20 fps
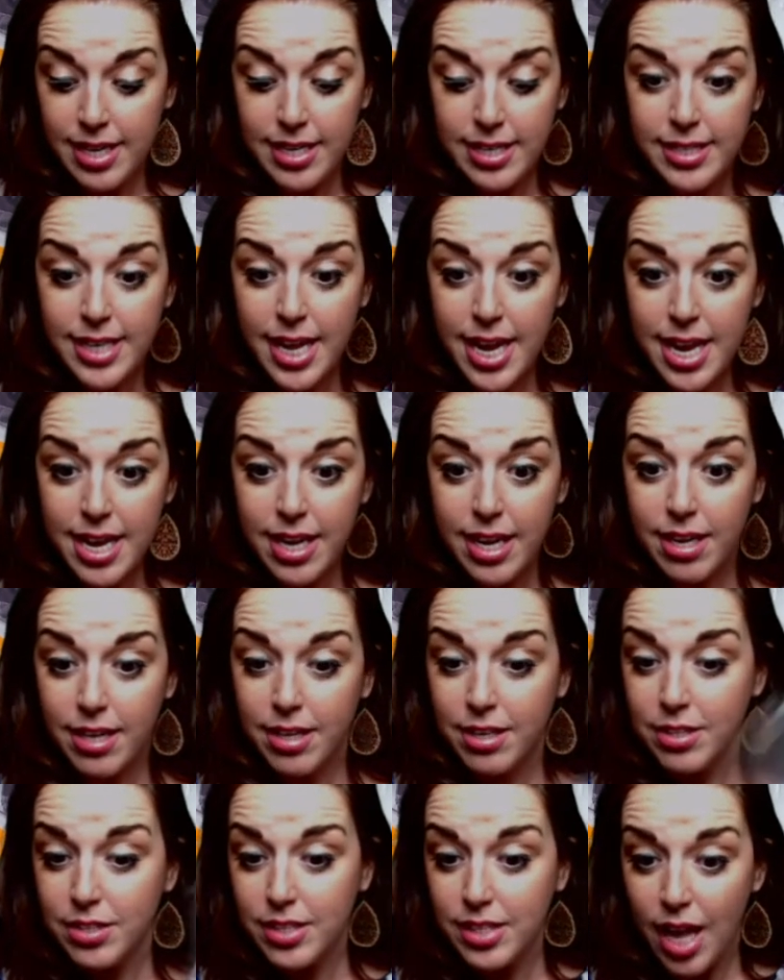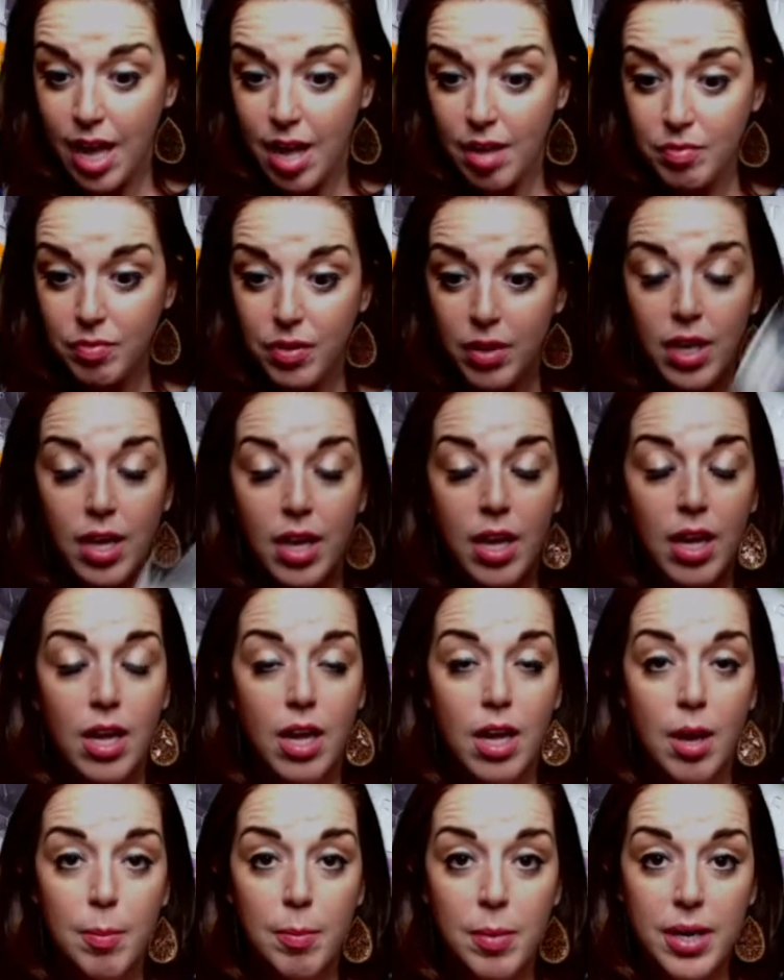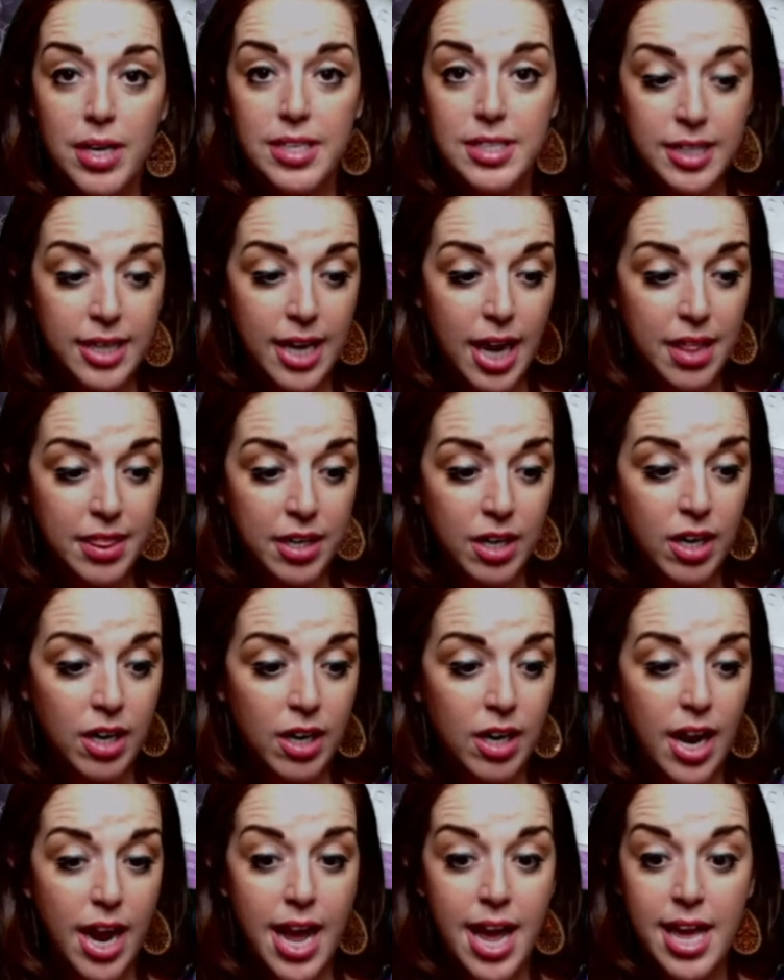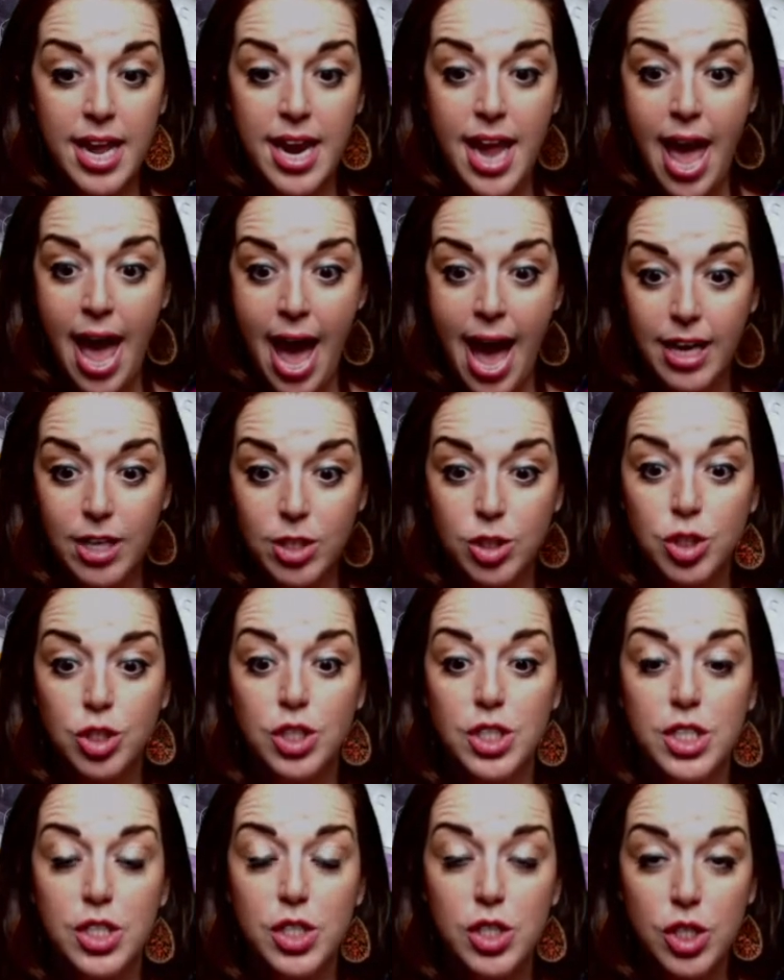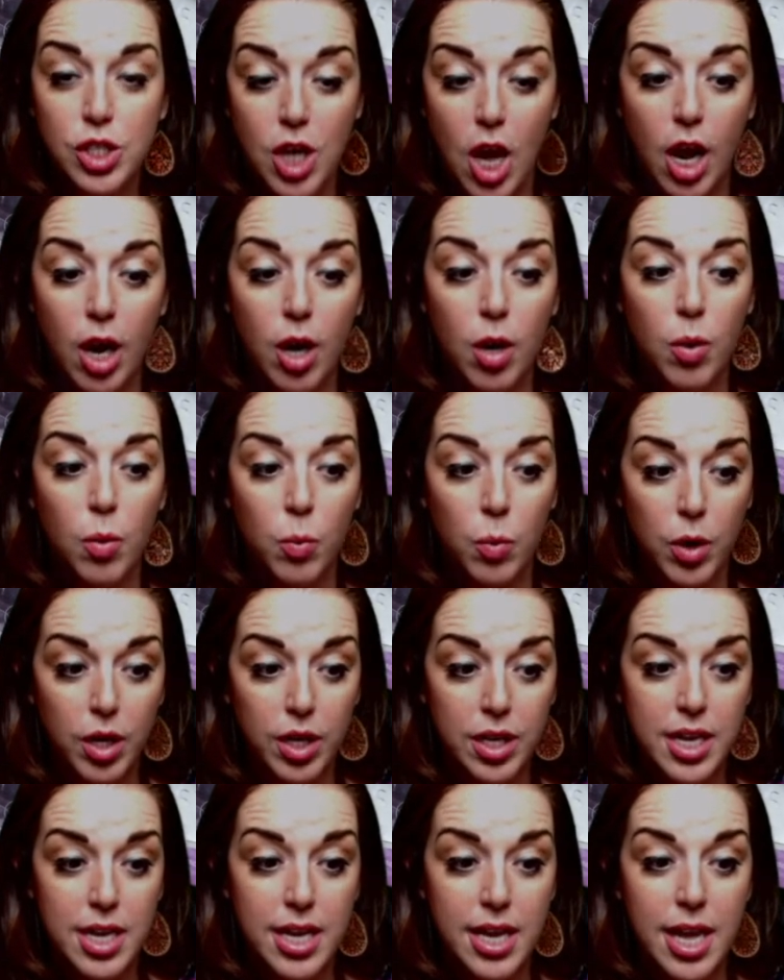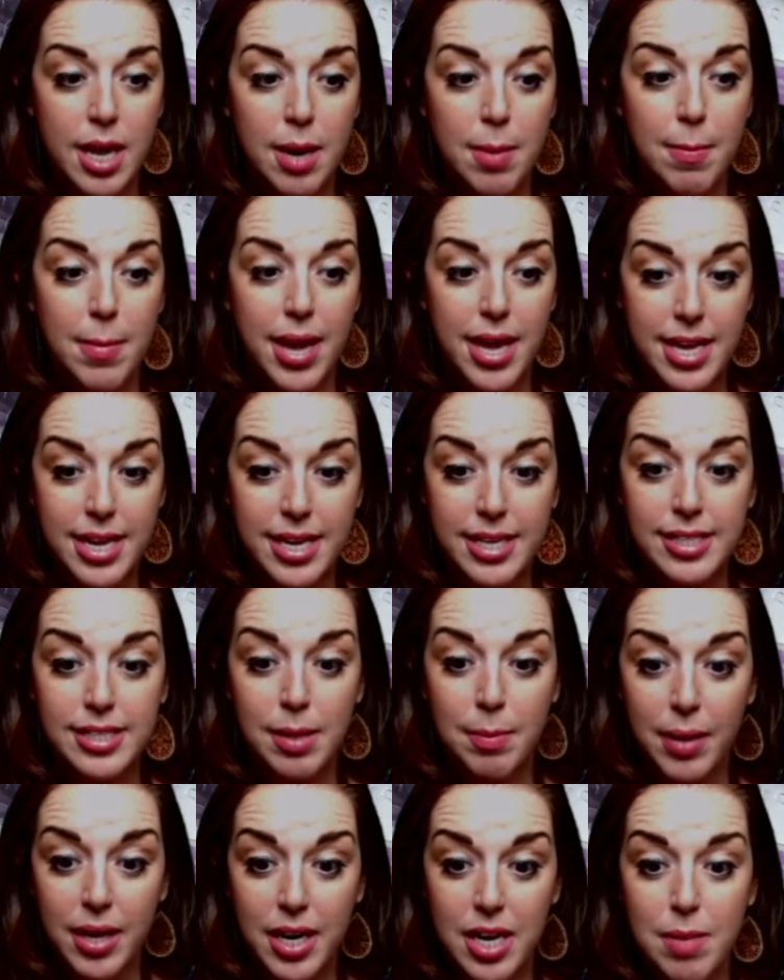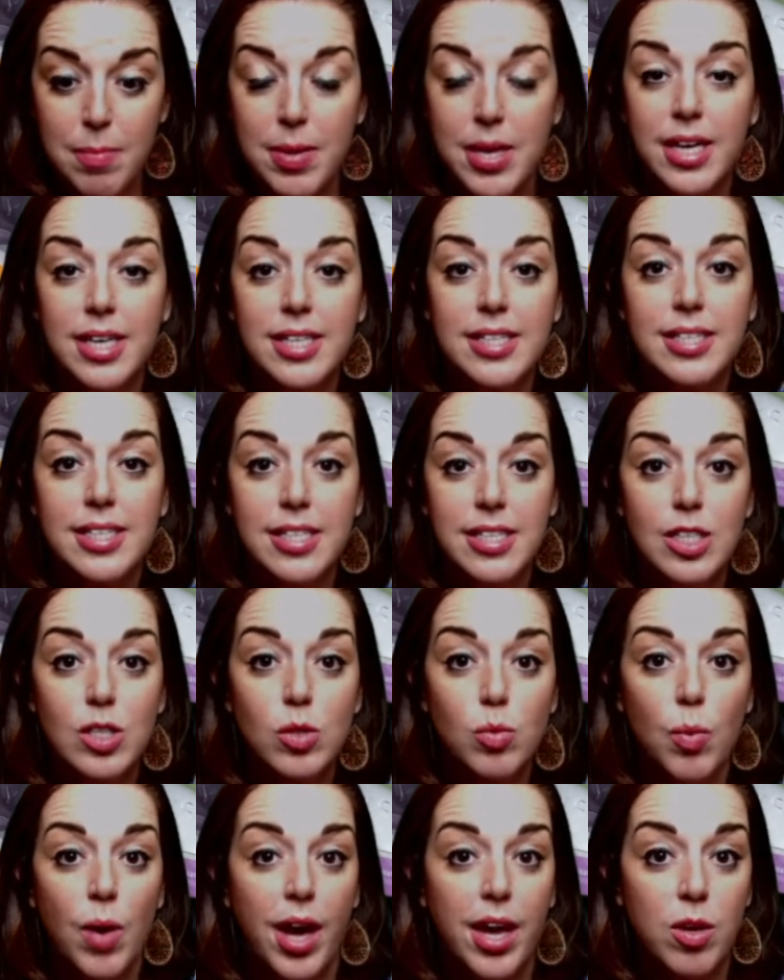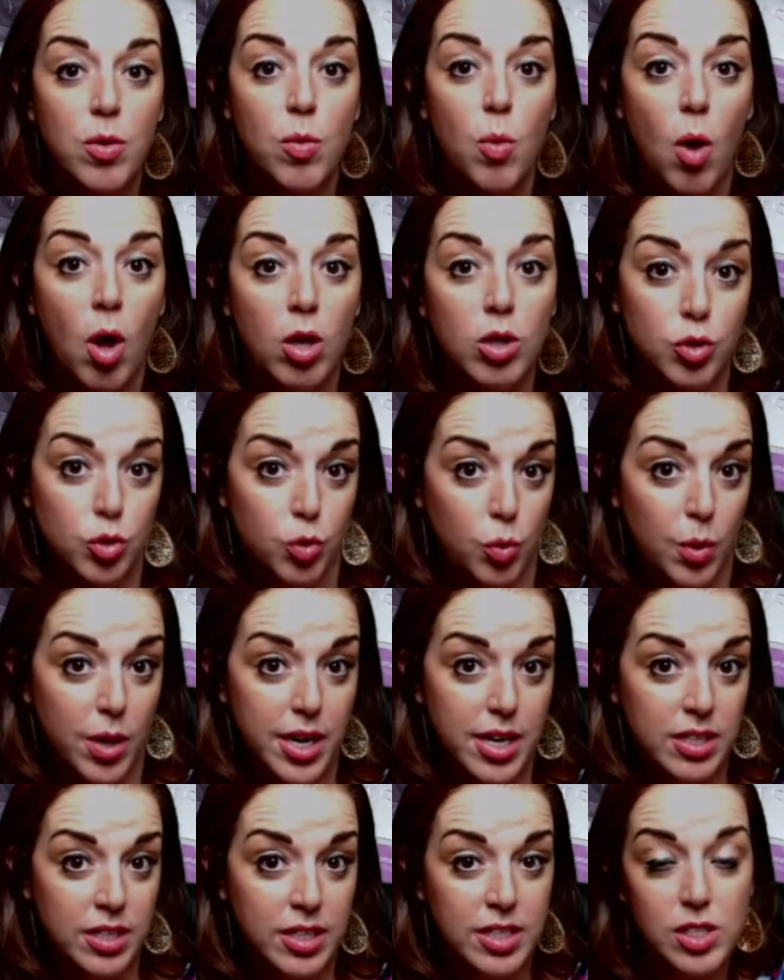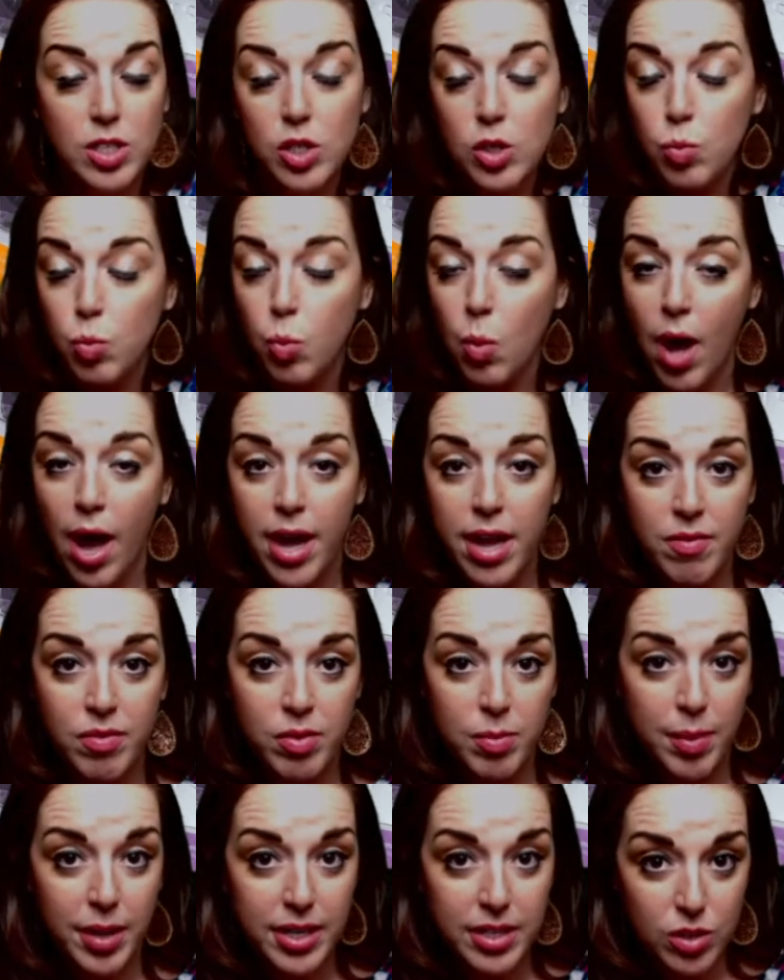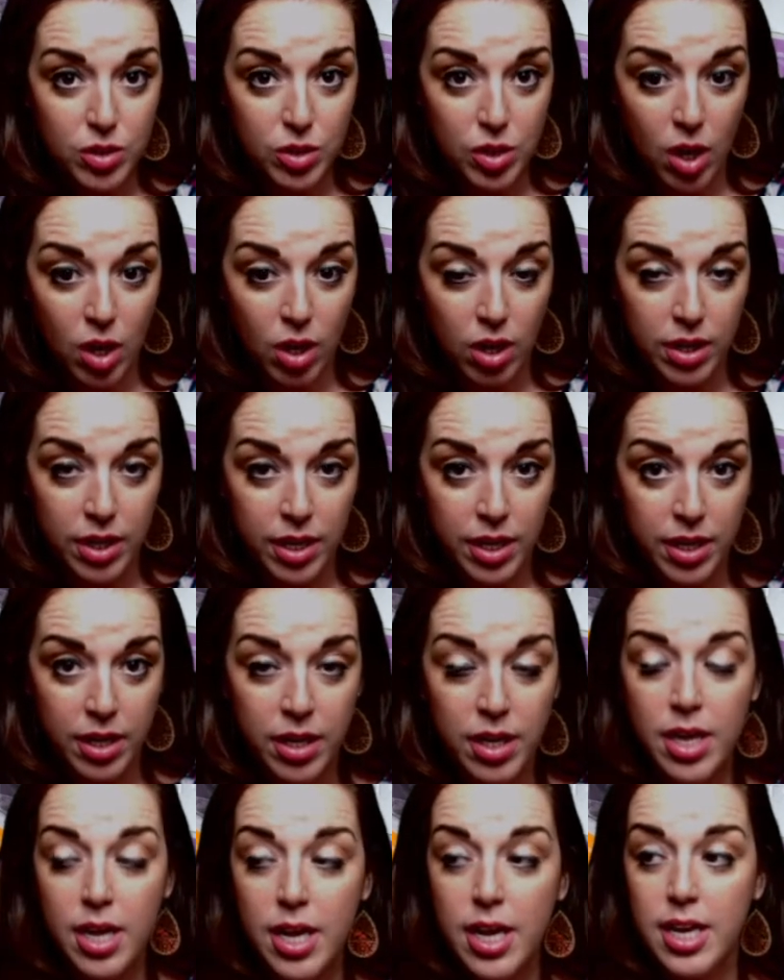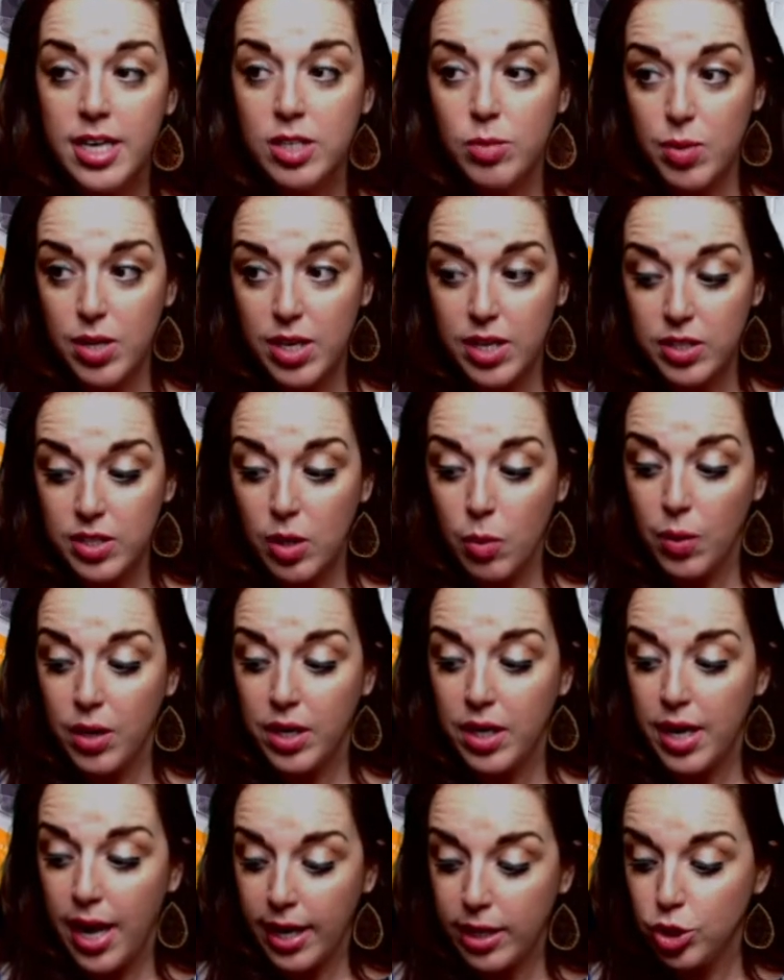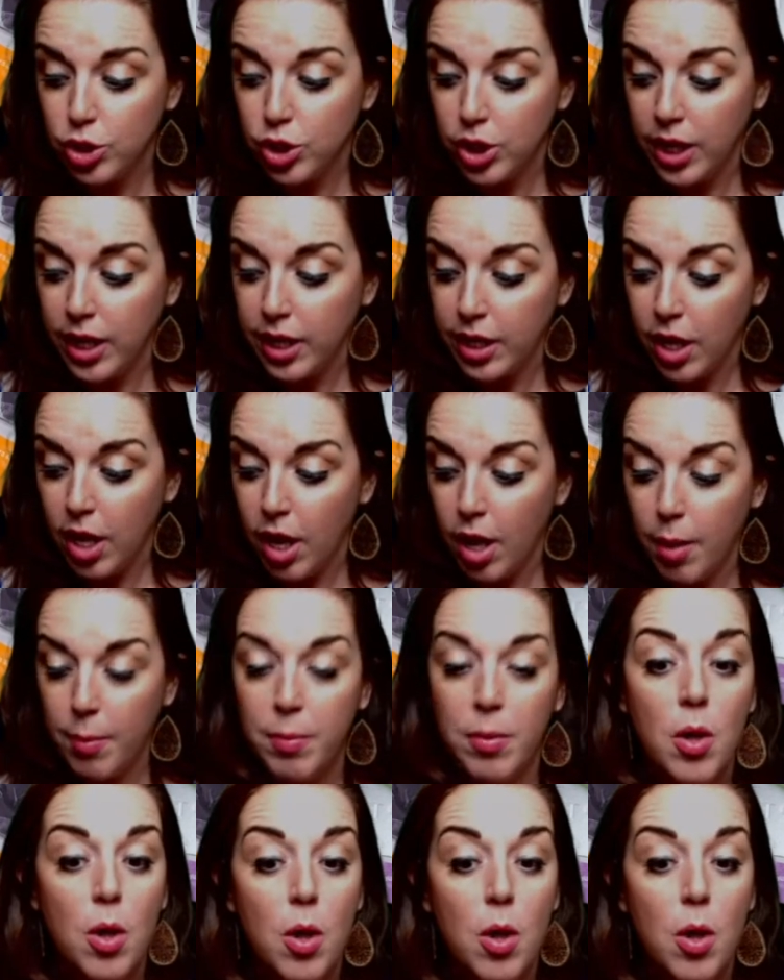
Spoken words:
Take your stuff, put it together, and actually start working and making some money, because this is why you all joined. This is why everybody started, is because they wanted extra income.